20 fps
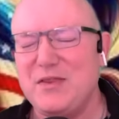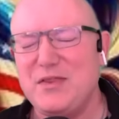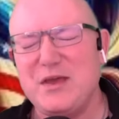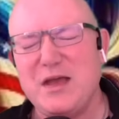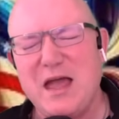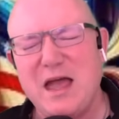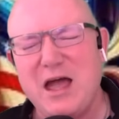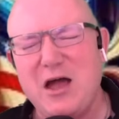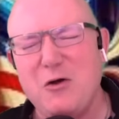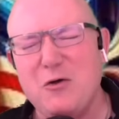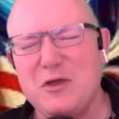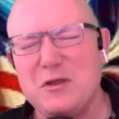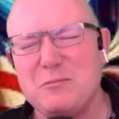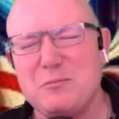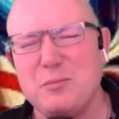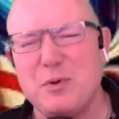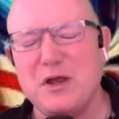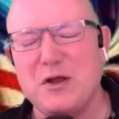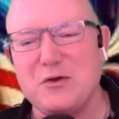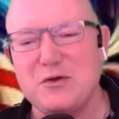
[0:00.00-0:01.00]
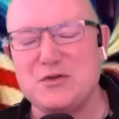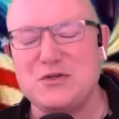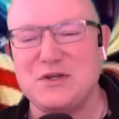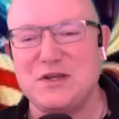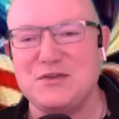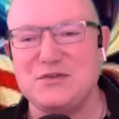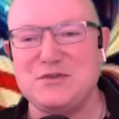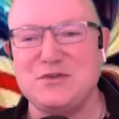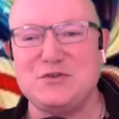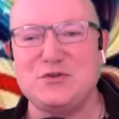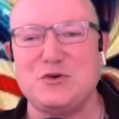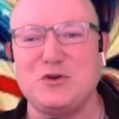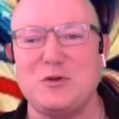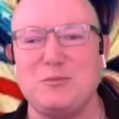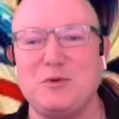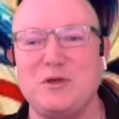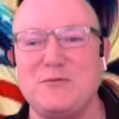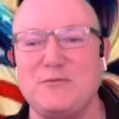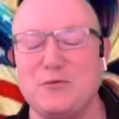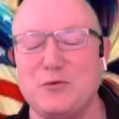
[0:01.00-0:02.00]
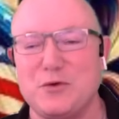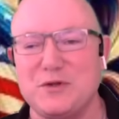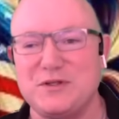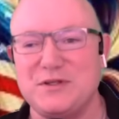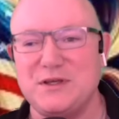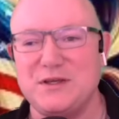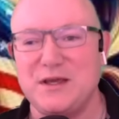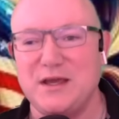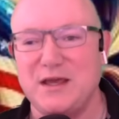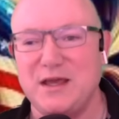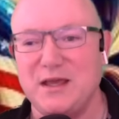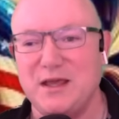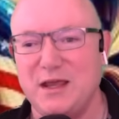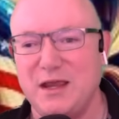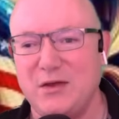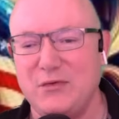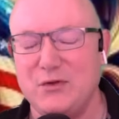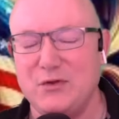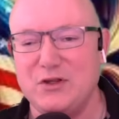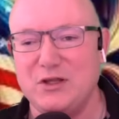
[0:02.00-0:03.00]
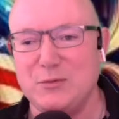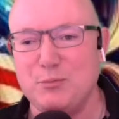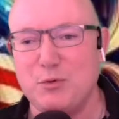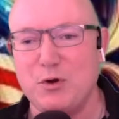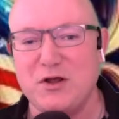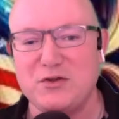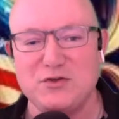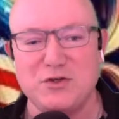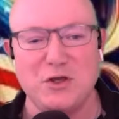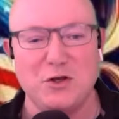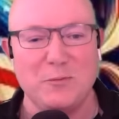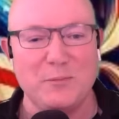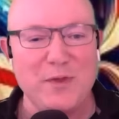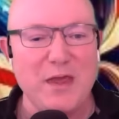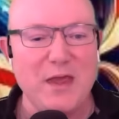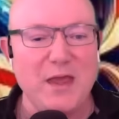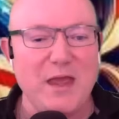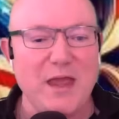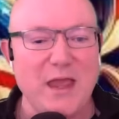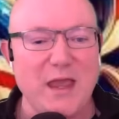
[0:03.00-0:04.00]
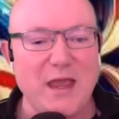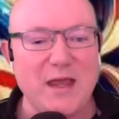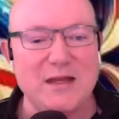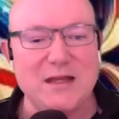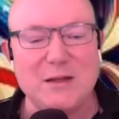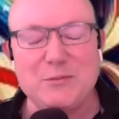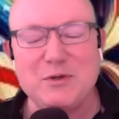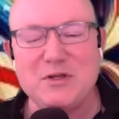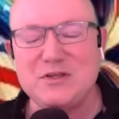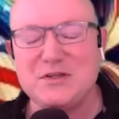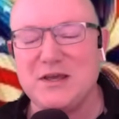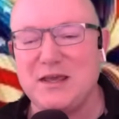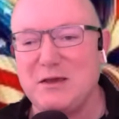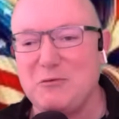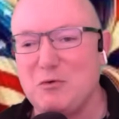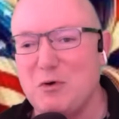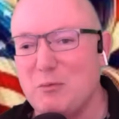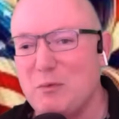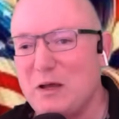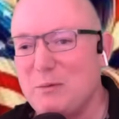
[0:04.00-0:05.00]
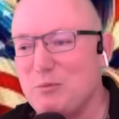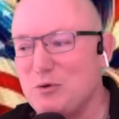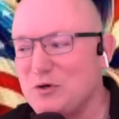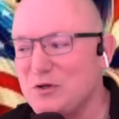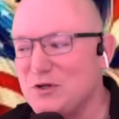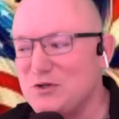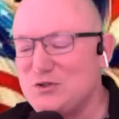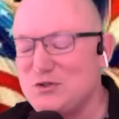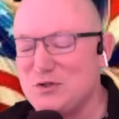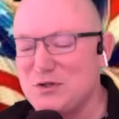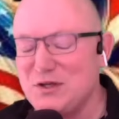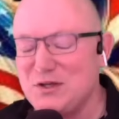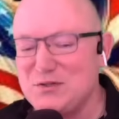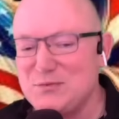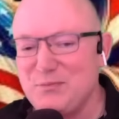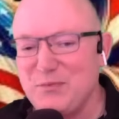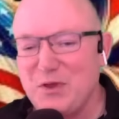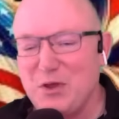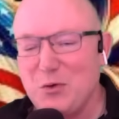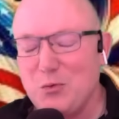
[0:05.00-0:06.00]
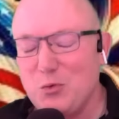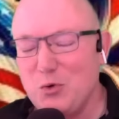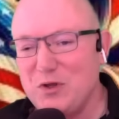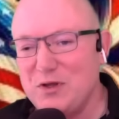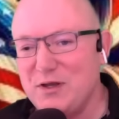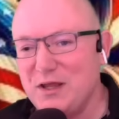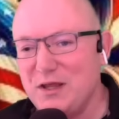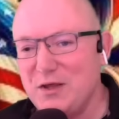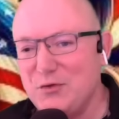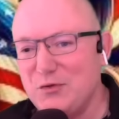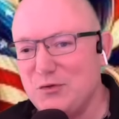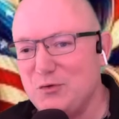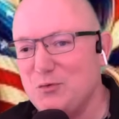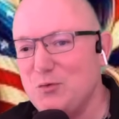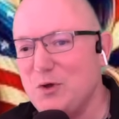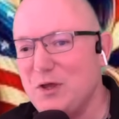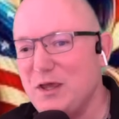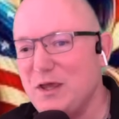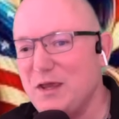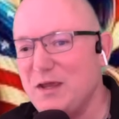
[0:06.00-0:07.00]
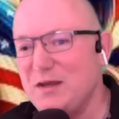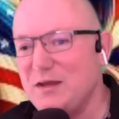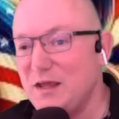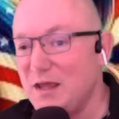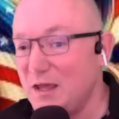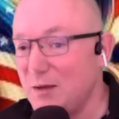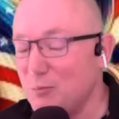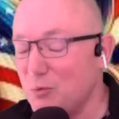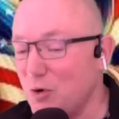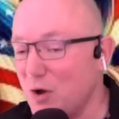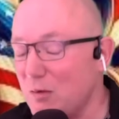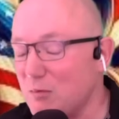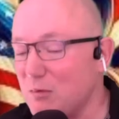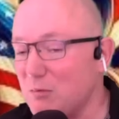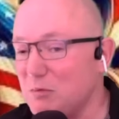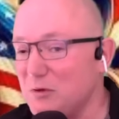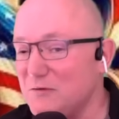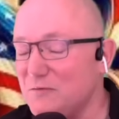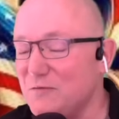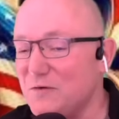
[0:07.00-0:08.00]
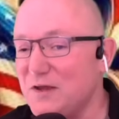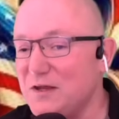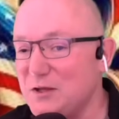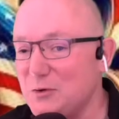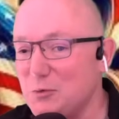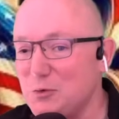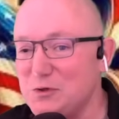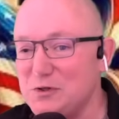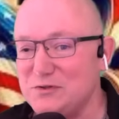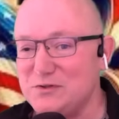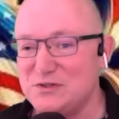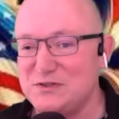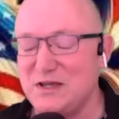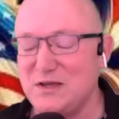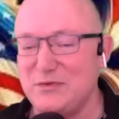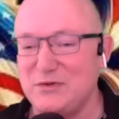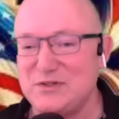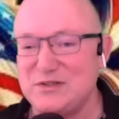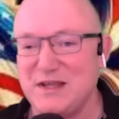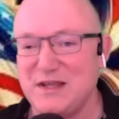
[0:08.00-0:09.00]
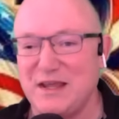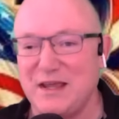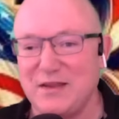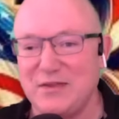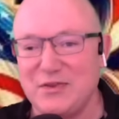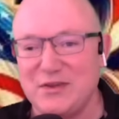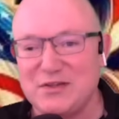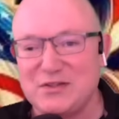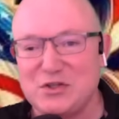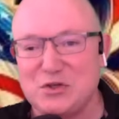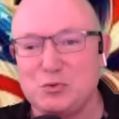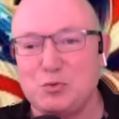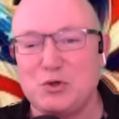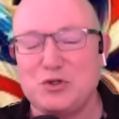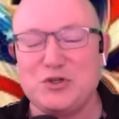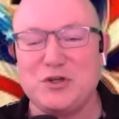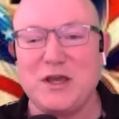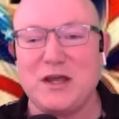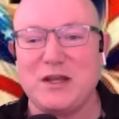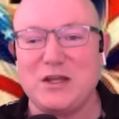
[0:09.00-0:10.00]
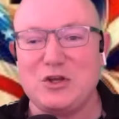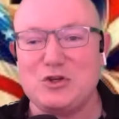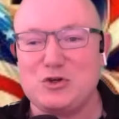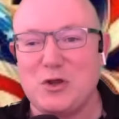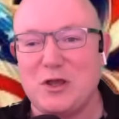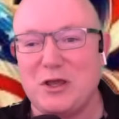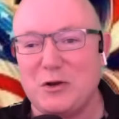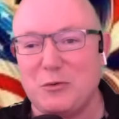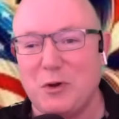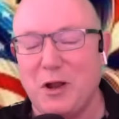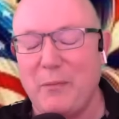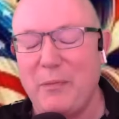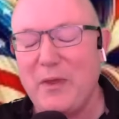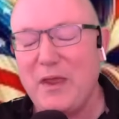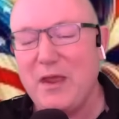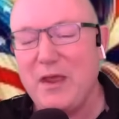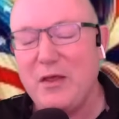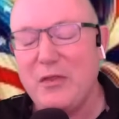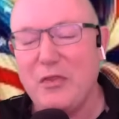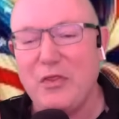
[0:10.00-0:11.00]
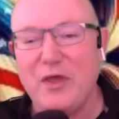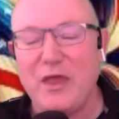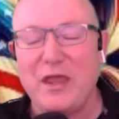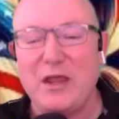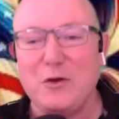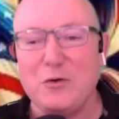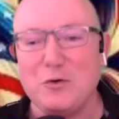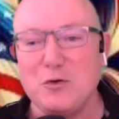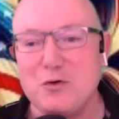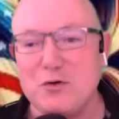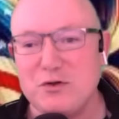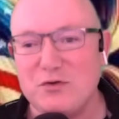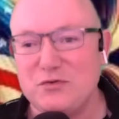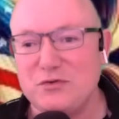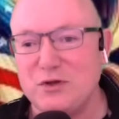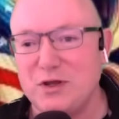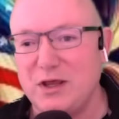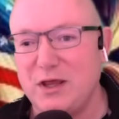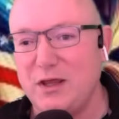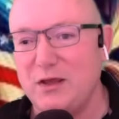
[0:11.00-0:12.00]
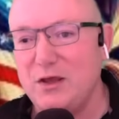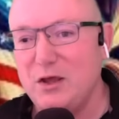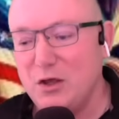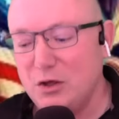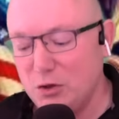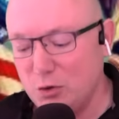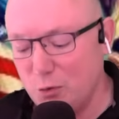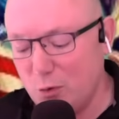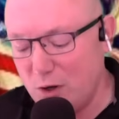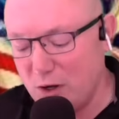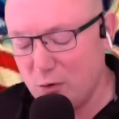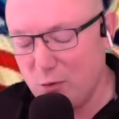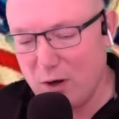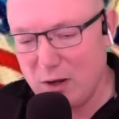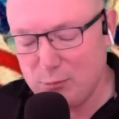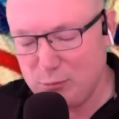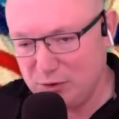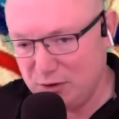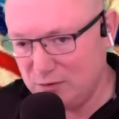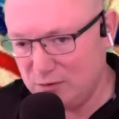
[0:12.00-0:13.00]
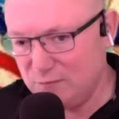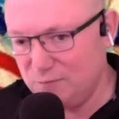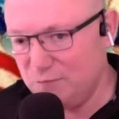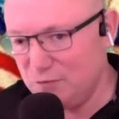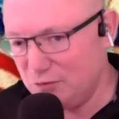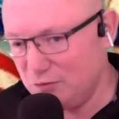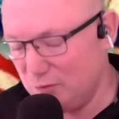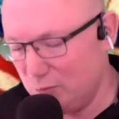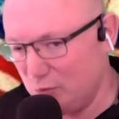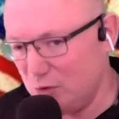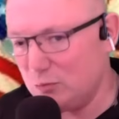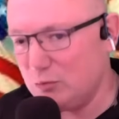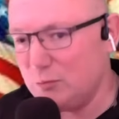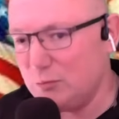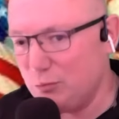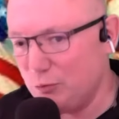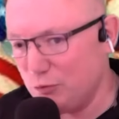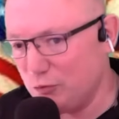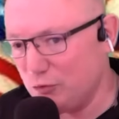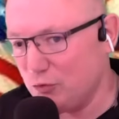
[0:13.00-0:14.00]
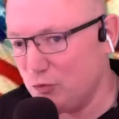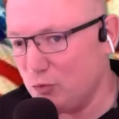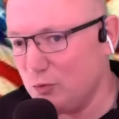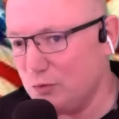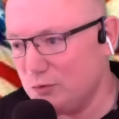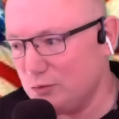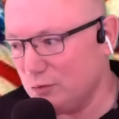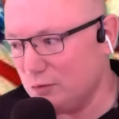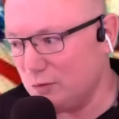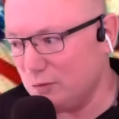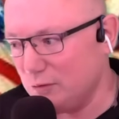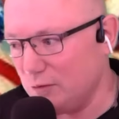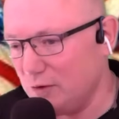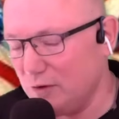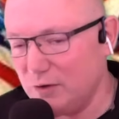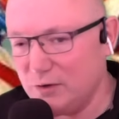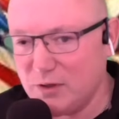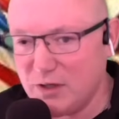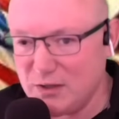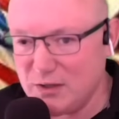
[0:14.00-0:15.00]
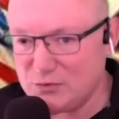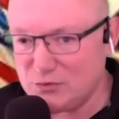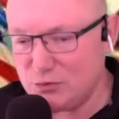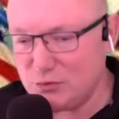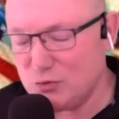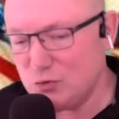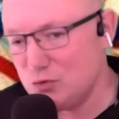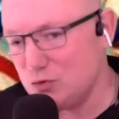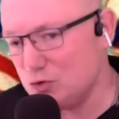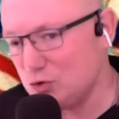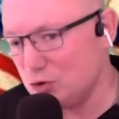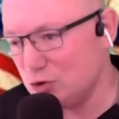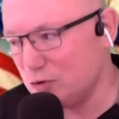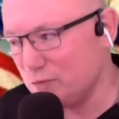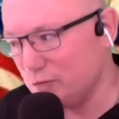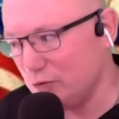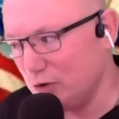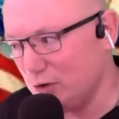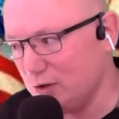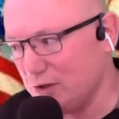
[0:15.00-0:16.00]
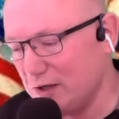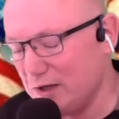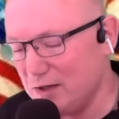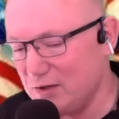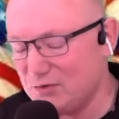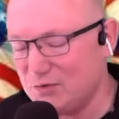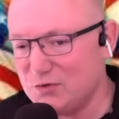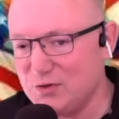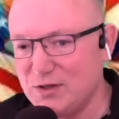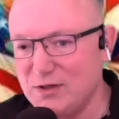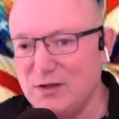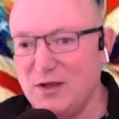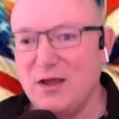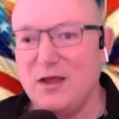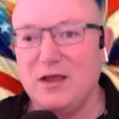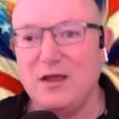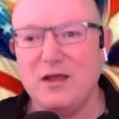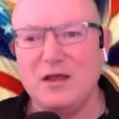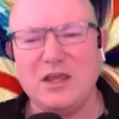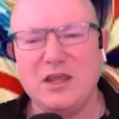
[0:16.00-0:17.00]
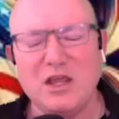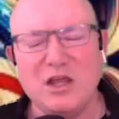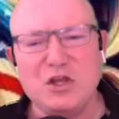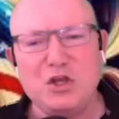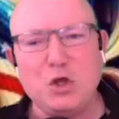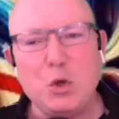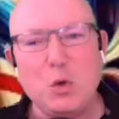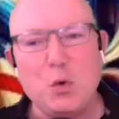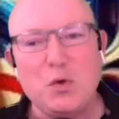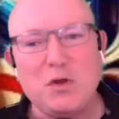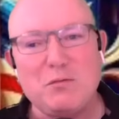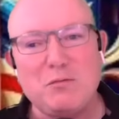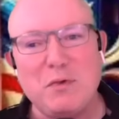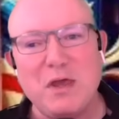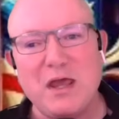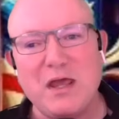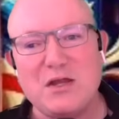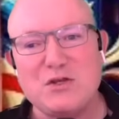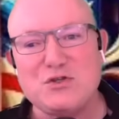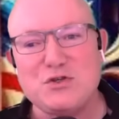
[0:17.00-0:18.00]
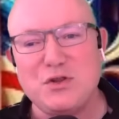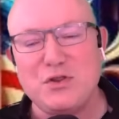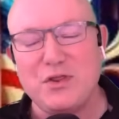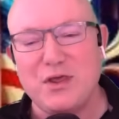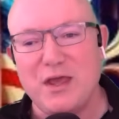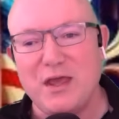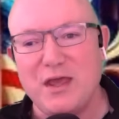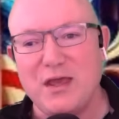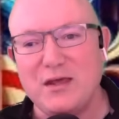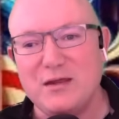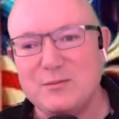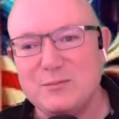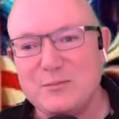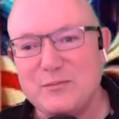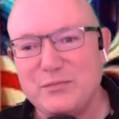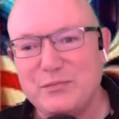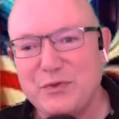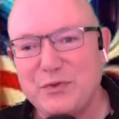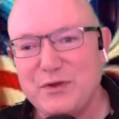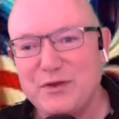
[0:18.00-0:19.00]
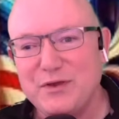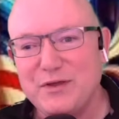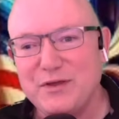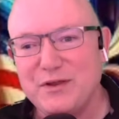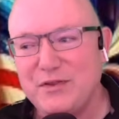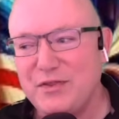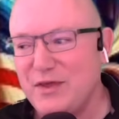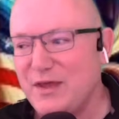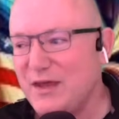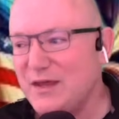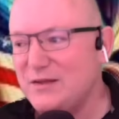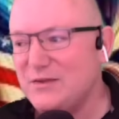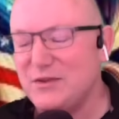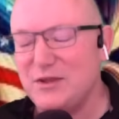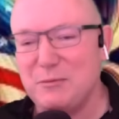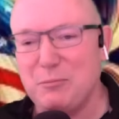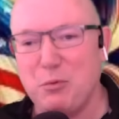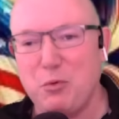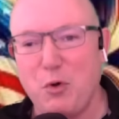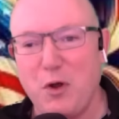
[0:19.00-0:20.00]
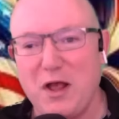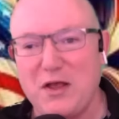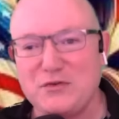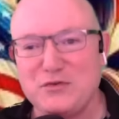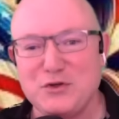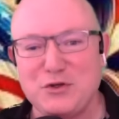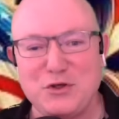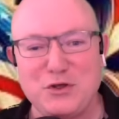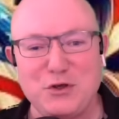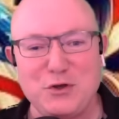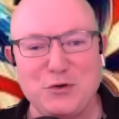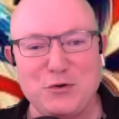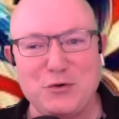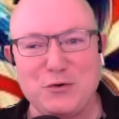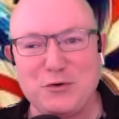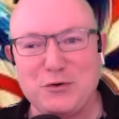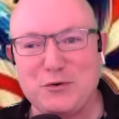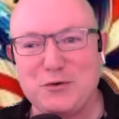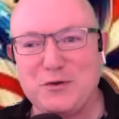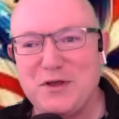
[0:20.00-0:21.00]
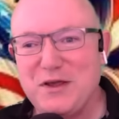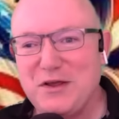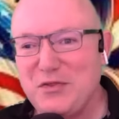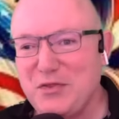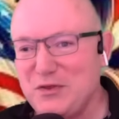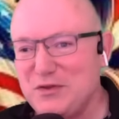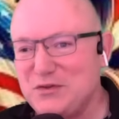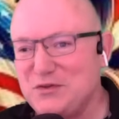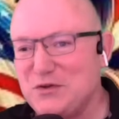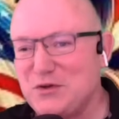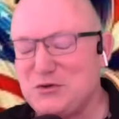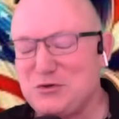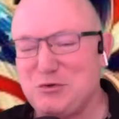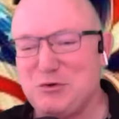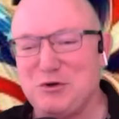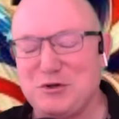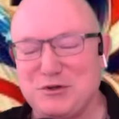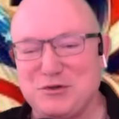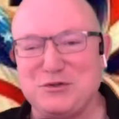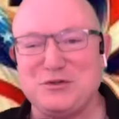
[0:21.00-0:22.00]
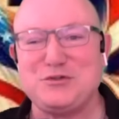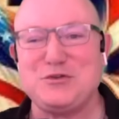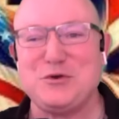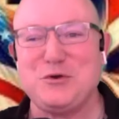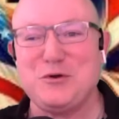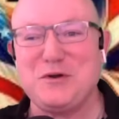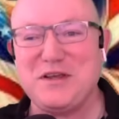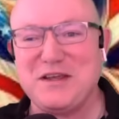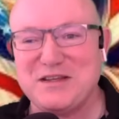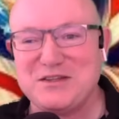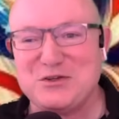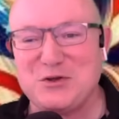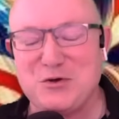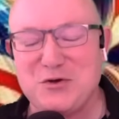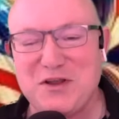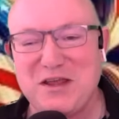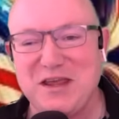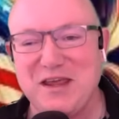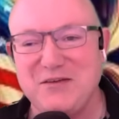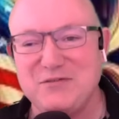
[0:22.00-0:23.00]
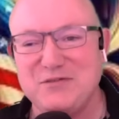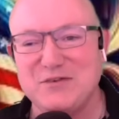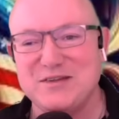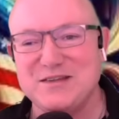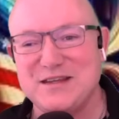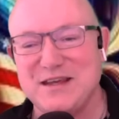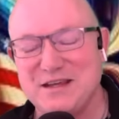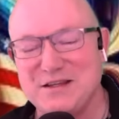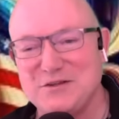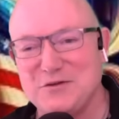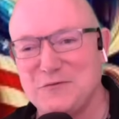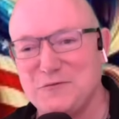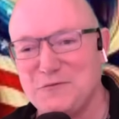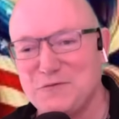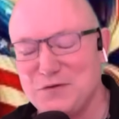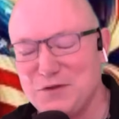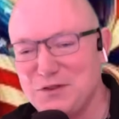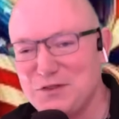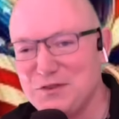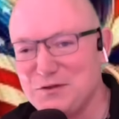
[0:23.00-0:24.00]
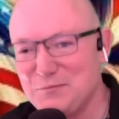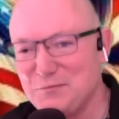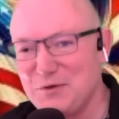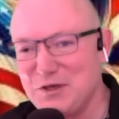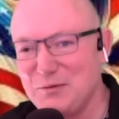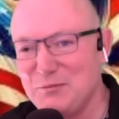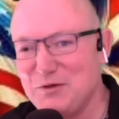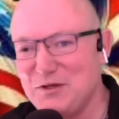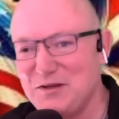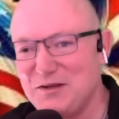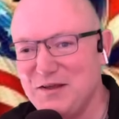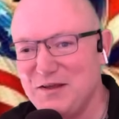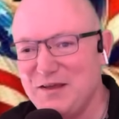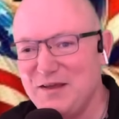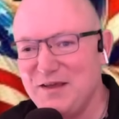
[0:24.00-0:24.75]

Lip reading: How embarrassing is this going to be for a DA and the lead prosecutor? And let me tell you what my prediction is. When Nathan Wade and probably Fani Willis is on the stand, this is what you got to get your head around. They are going to say, Your Honor, I plead the Fifth Amendment pursuant to the Constitution of the United States. Can you imagine that the prosecutor, the district attorney, is going to have to take the Fifth Amendment?